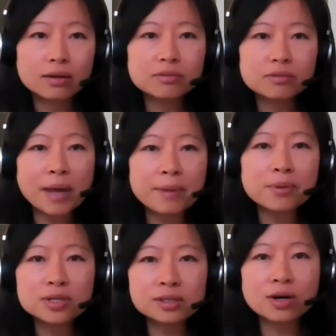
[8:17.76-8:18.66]
Pain
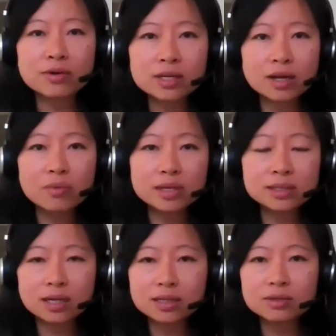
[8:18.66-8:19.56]
points currently we
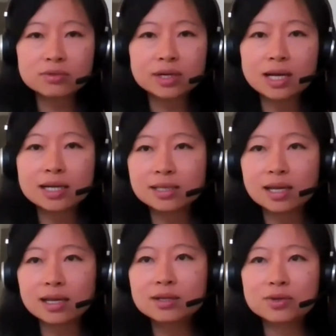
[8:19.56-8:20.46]
started
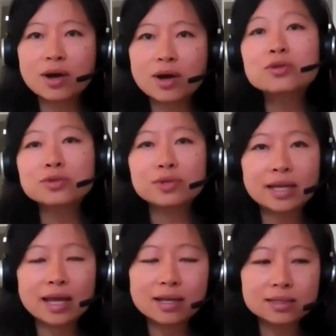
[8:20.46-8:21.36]
realizing, how to,
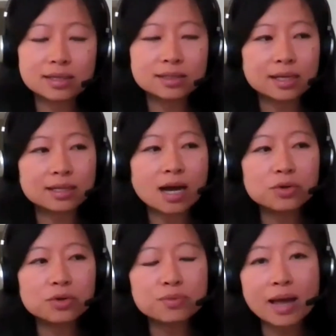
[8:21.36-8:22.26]
again, as I said,
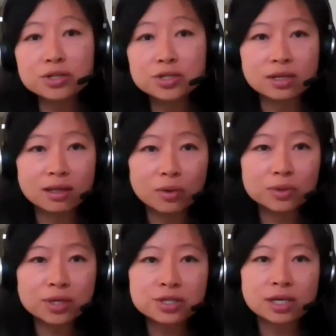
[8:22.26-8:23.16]
how to manage the low
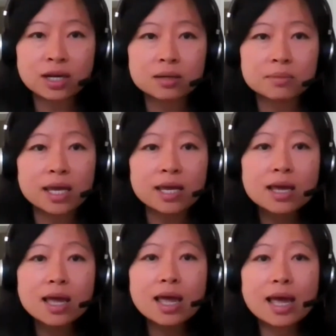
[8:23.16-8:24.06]
touch economy.
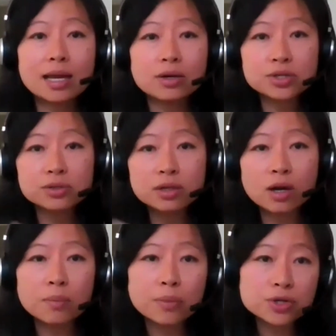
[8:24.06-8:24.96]
And also the
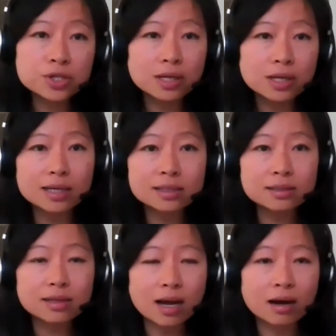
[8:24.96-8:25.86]
commercial
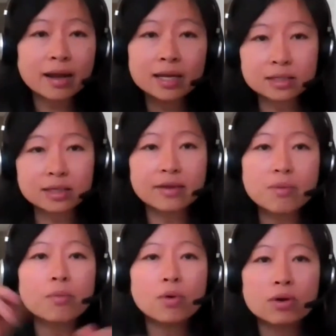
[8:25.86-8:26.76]
lines are hit
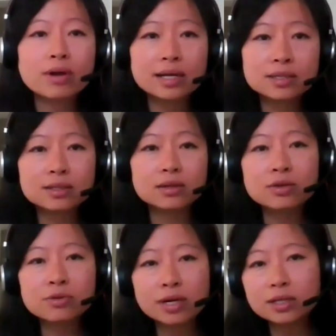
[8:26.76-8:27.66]
even more, right? The
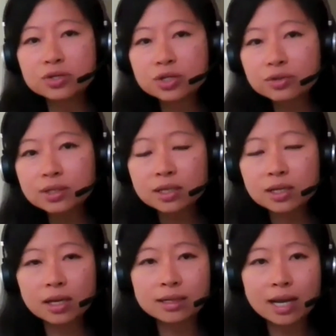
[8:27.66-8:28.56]
credit and
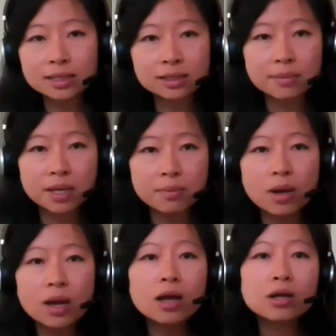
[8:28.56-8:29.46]
surety and SME
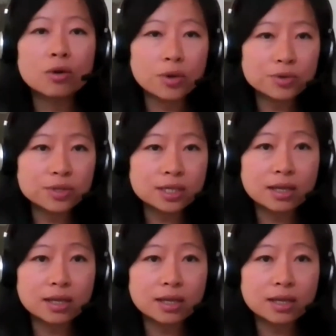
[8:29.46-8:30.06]
community.